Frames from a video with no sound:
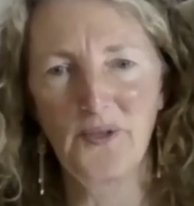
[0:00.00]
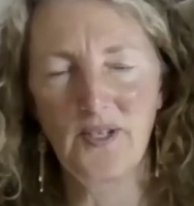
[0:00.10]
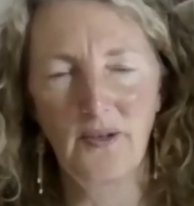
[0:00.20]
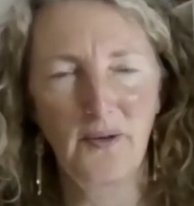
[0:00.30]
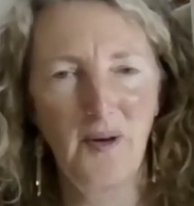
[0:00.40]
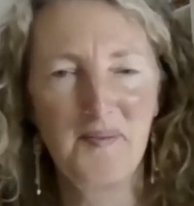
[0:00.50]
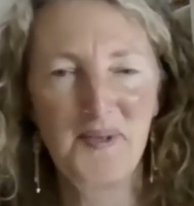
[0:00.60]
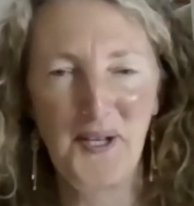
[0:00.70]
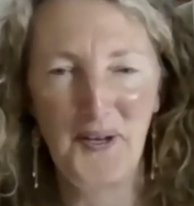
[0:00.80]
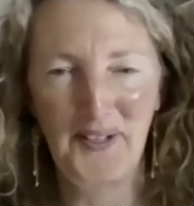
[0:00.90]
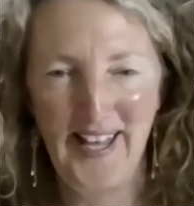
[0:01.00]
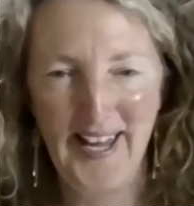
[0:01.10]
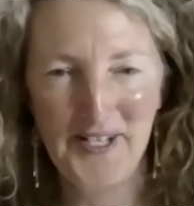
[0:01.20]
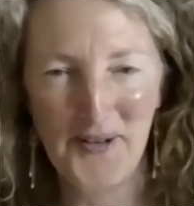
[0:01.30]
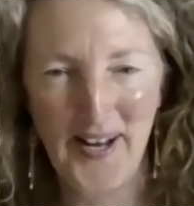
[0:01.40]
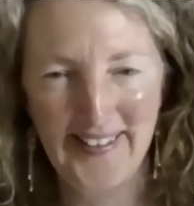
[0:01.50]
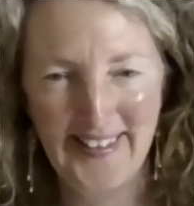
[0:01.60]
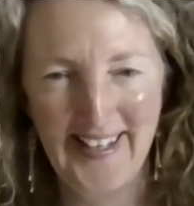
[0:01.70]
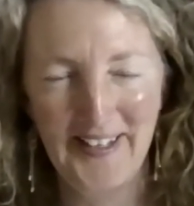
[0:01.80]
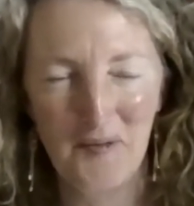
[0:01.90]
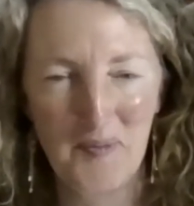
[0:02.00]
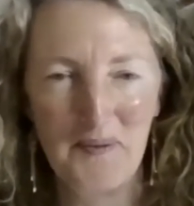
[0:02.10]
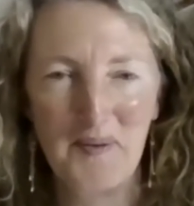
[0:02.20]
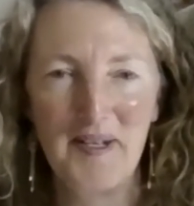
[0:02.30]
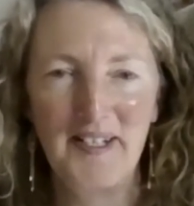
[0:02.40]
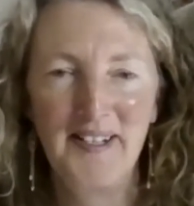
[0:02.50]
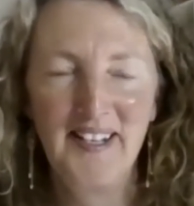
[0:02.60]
So, I'm so glad you're out there helping women.